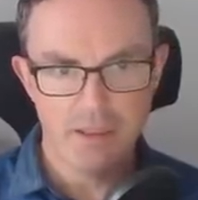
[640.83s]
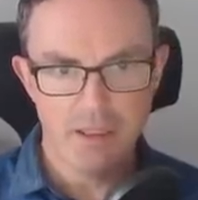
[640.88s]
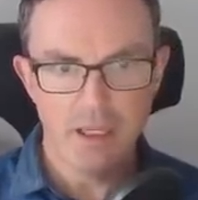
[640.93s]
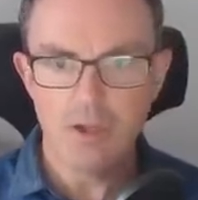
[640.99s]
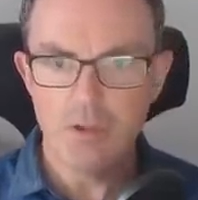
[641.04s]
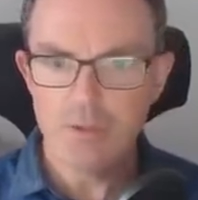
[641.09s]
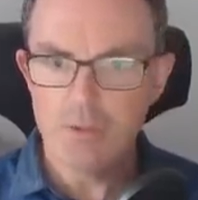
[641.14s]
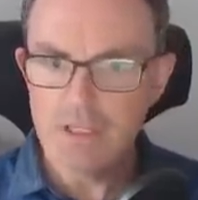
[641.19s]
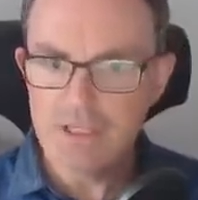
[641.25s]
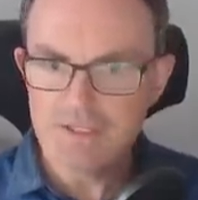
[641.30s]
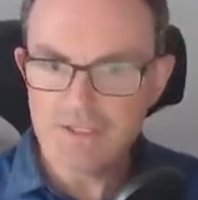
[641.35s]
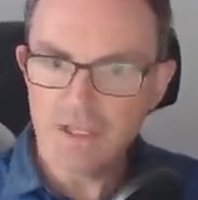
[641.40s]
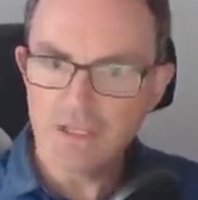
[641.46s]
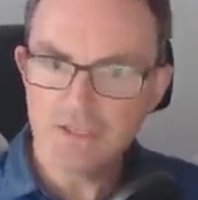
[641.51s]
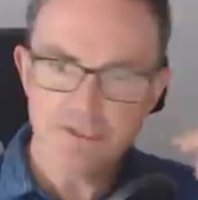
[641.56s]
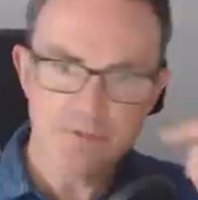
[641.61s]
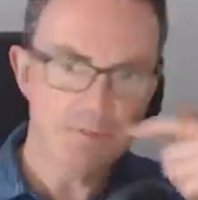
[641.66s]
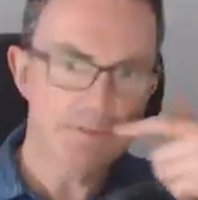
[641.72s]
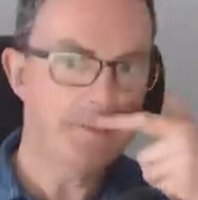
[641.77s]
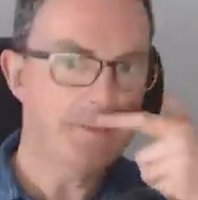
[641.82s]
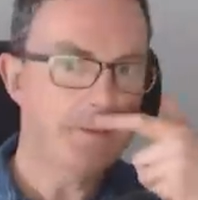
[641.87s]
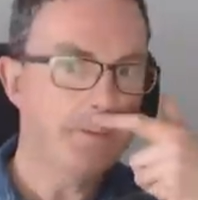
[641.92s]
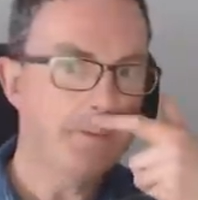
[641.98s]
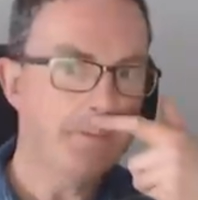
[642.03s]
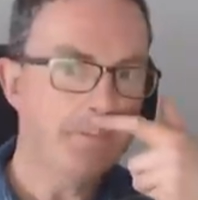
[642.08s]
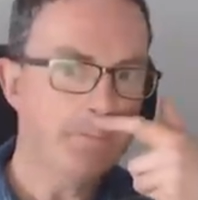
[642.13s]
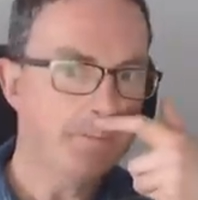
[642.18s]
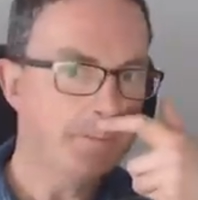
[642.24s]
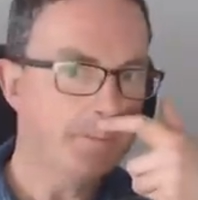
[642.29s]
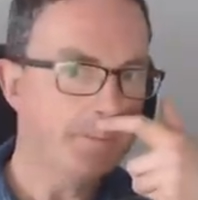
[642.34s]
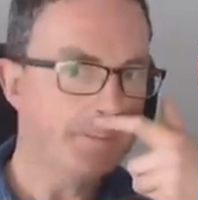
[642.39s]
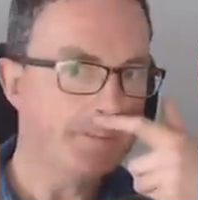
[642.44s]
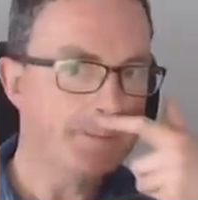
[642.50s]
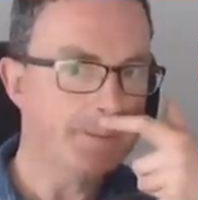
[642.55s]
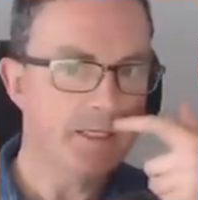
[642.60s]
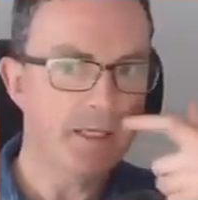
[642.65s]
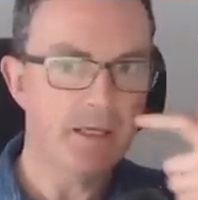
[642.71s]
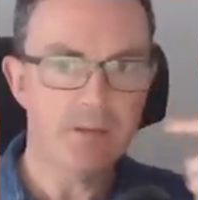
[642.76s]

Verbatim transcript: Oh yes, as I was doing the rules,